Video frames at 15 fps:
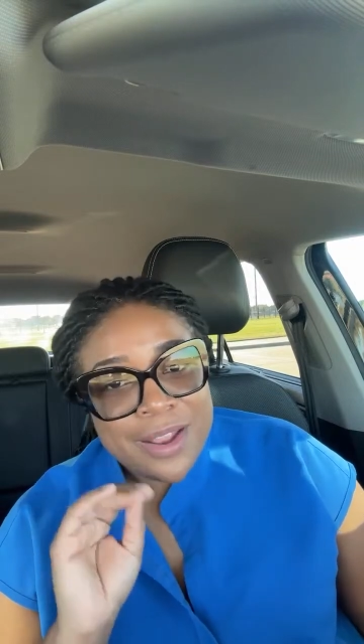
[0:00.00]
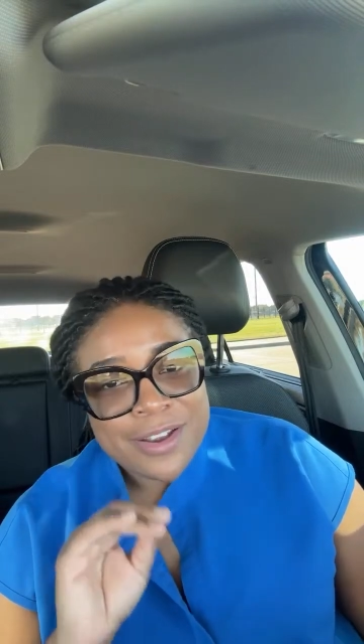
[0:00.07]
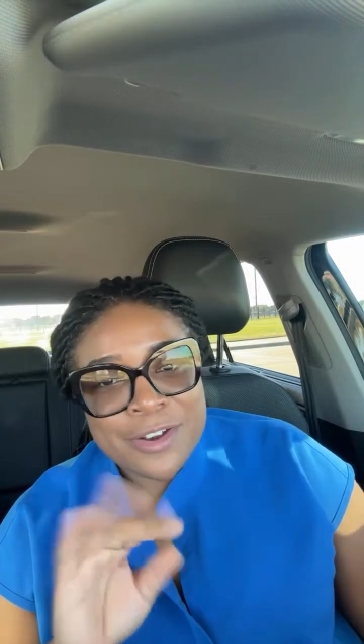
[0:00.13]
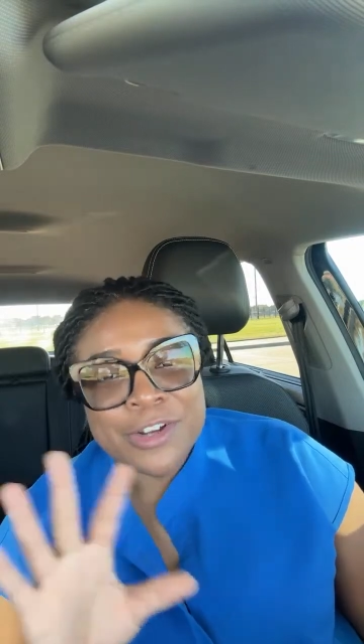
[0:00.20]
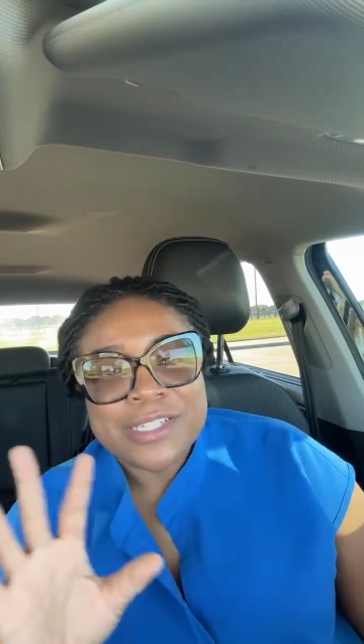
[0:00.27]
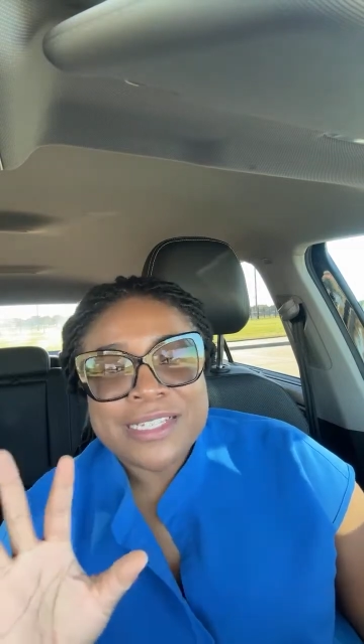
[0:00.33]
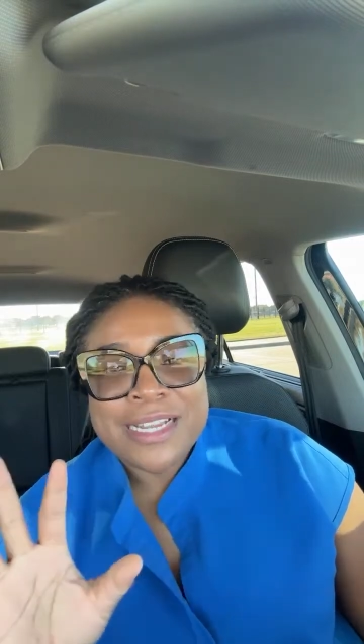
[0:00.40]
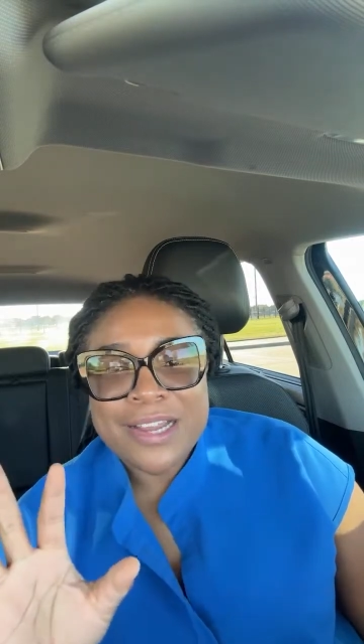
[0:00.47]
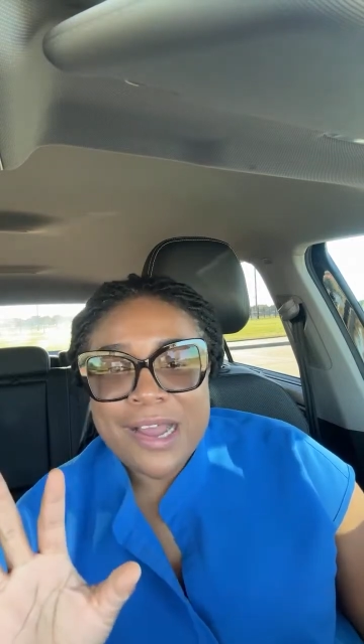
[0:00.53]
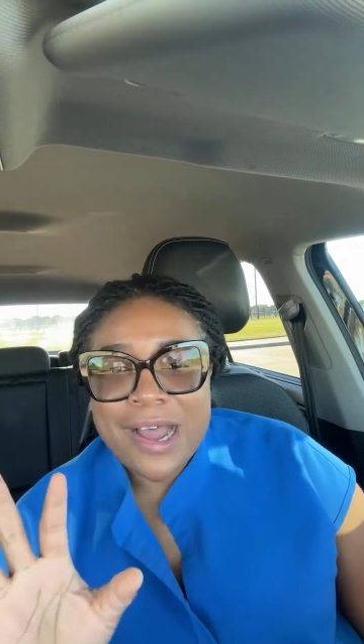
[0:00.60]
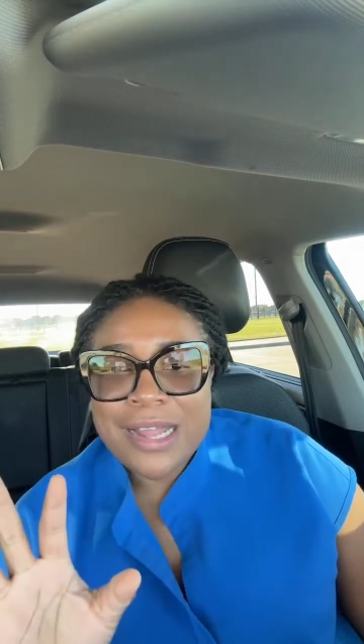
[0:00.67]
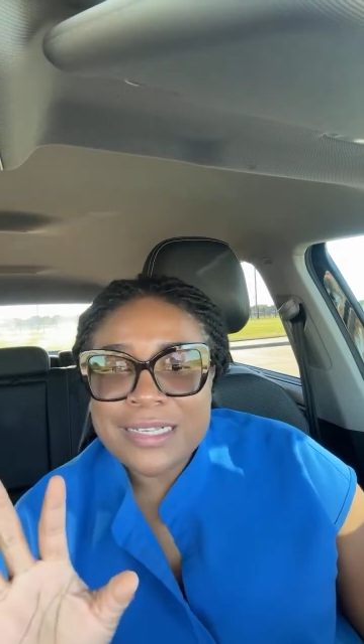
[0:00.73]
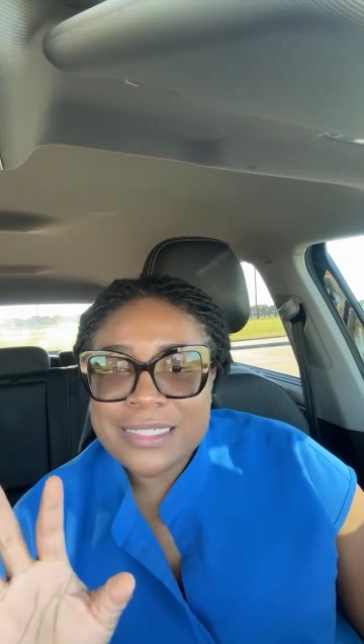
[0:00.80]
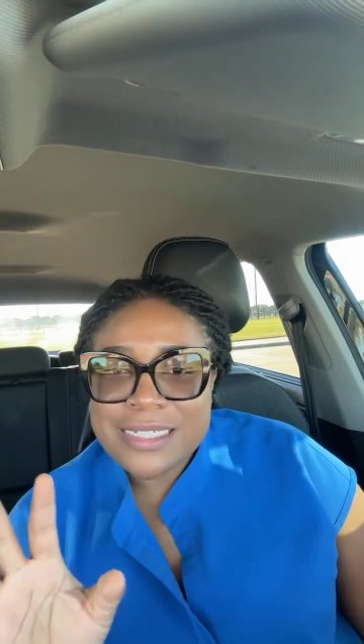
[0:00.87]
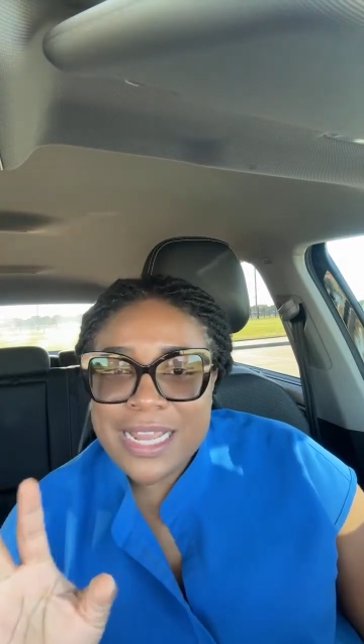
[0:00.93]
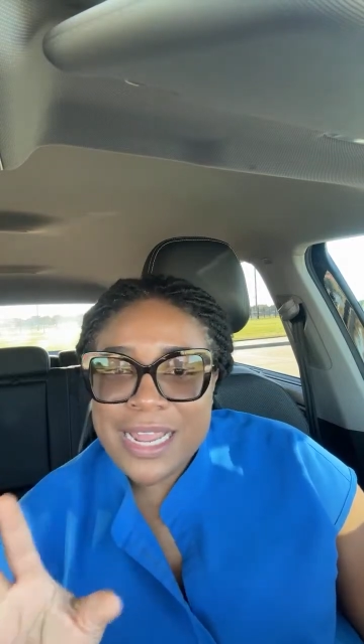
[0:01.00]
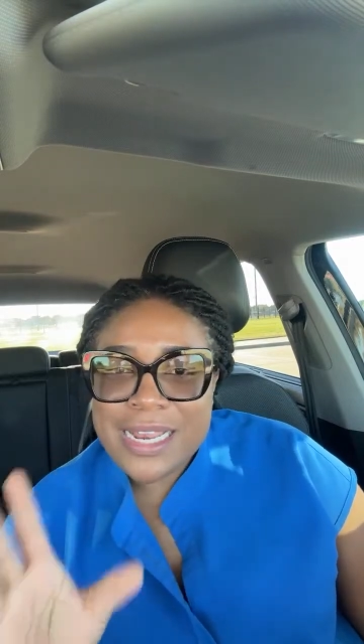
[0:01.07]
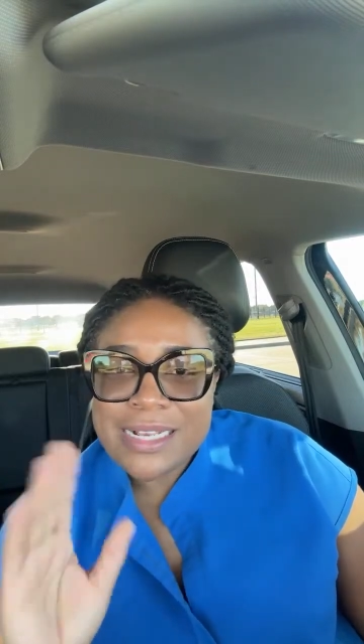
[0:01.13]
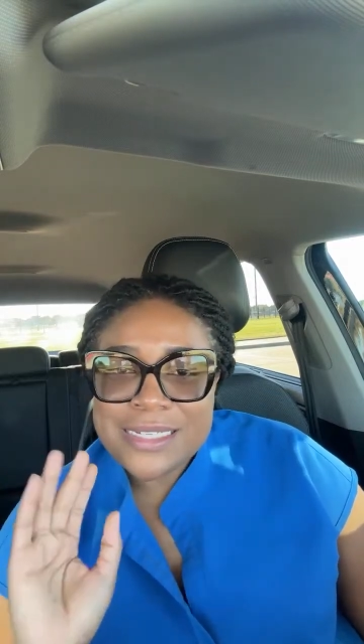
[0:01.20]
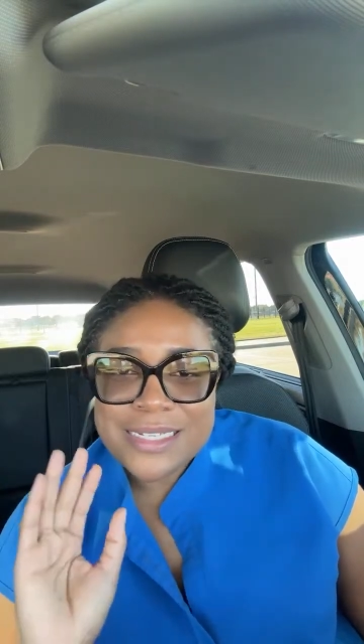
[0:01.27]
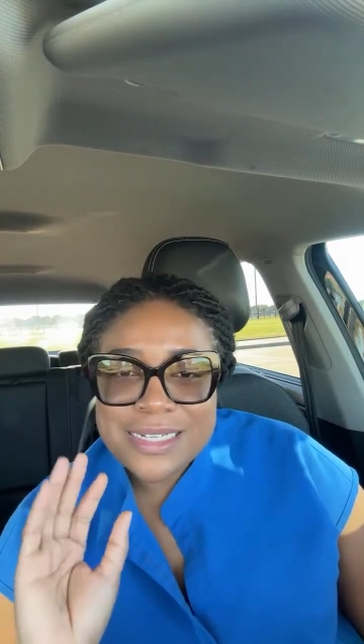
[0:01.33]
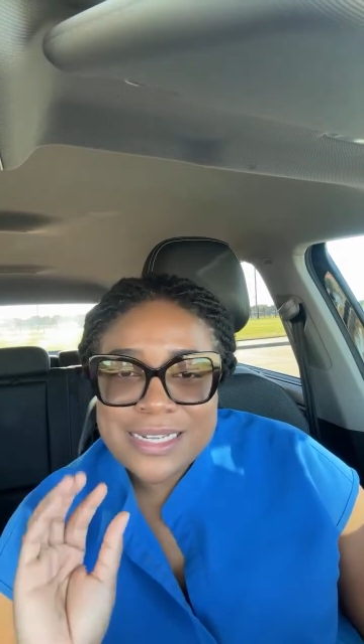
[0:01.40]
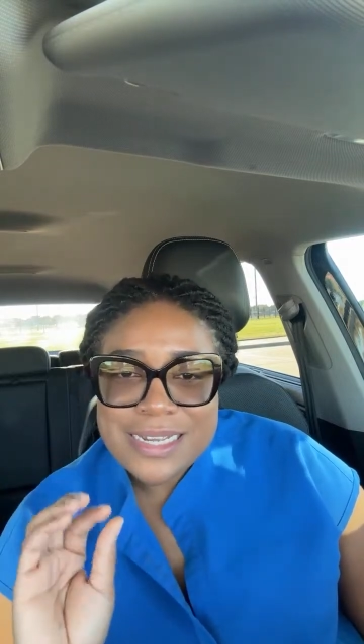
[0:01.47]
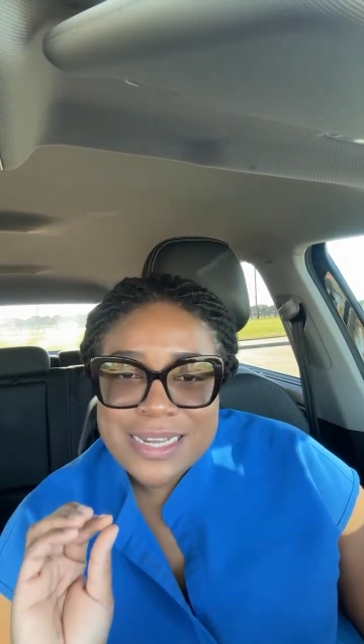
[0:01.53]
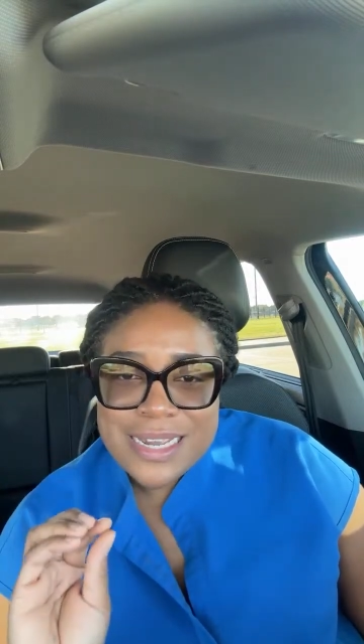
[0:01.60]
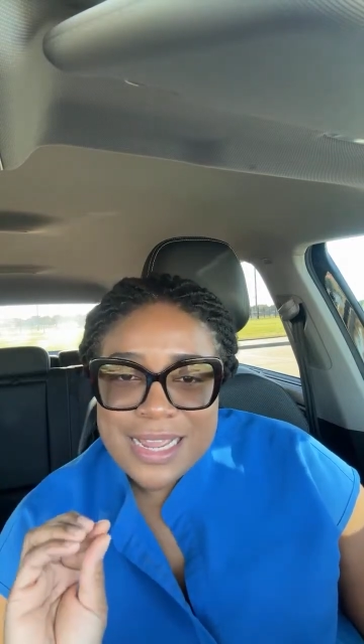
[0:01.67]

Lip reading: nursing content,